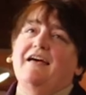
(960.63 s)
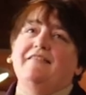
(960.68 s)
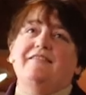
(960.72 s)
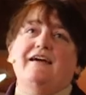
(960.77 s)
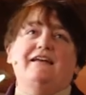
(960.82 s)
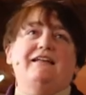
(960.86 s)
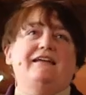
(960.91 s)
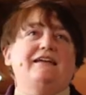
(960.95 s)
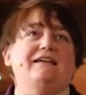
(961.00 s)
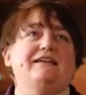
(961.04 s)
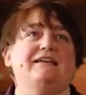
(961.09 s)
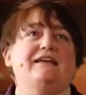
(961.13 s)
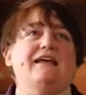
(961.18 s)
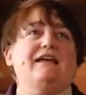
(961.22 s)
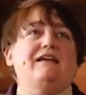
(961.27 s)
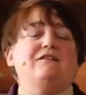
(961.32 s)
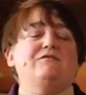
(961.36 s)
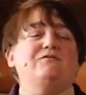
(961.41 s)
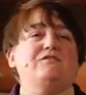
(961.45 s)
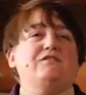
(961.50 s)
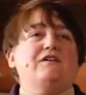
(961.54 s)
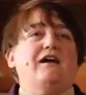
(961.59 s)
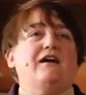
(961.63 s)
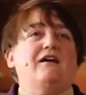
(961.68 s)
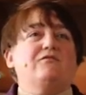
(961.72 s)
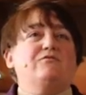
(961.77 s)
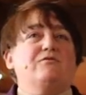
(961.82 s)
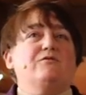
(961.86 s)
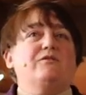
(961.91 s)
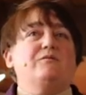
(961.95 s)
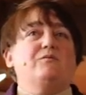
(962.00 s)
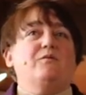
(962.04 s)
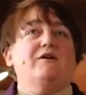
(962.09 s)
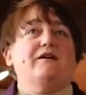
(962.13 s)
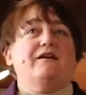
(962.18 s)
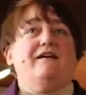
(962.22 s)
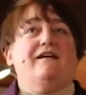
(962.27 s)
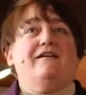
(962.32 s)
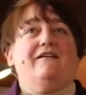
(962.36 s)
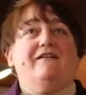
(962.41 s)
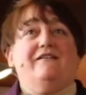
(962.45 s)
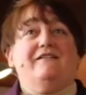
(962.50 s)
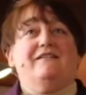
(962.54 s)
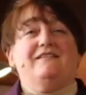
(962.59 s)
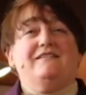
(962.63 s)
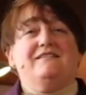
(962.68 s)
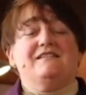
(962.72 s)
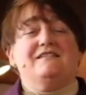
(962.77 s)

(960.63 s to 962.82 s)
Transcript: that he gave to everyone else.